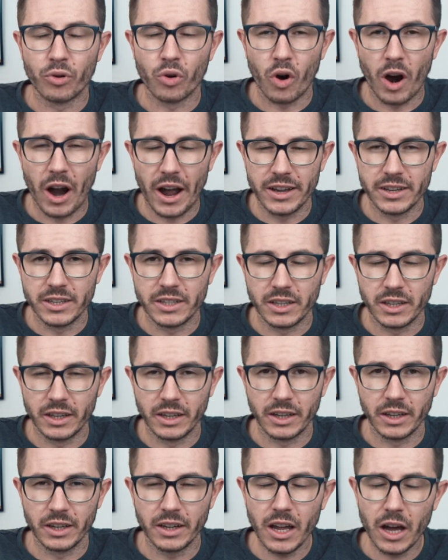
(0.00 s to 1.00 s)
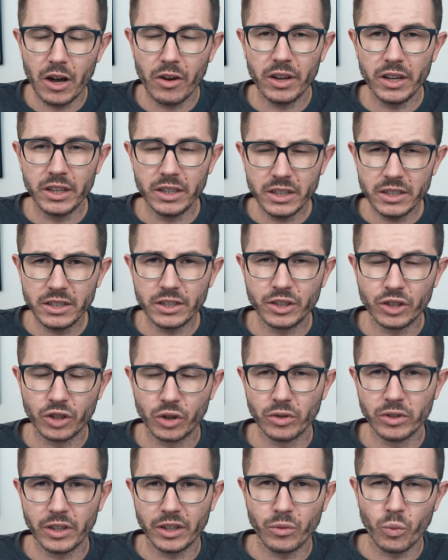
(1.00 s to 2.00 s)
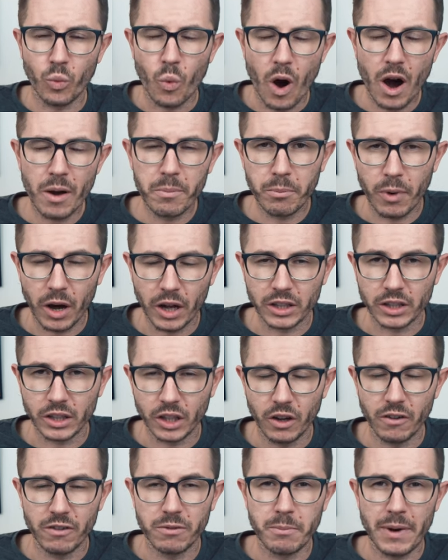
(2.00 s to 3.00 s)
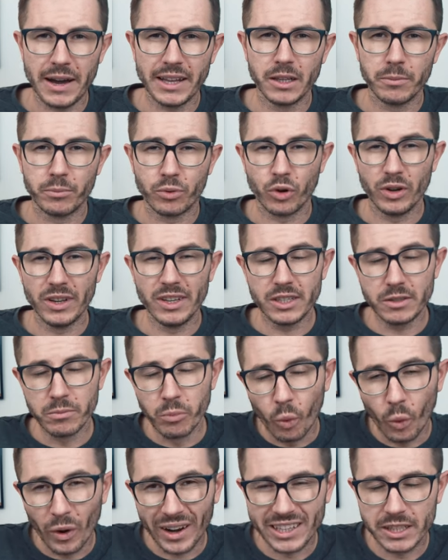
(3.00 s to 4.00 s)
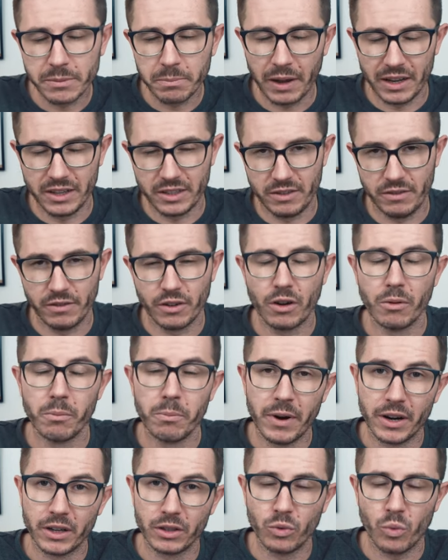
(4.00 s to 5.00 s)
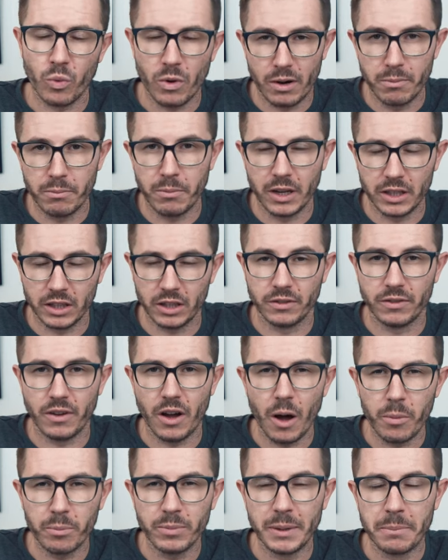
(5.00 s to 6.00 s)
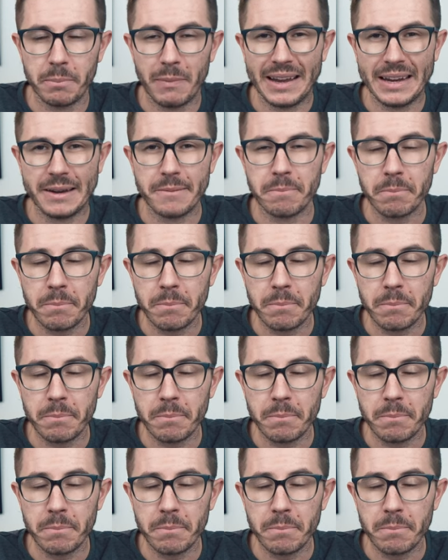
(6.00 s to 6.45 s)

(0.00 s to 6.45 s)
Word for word: pricing. Now it is true that one bottle of Minepro is more expensive compared to one bottle of OptiMind.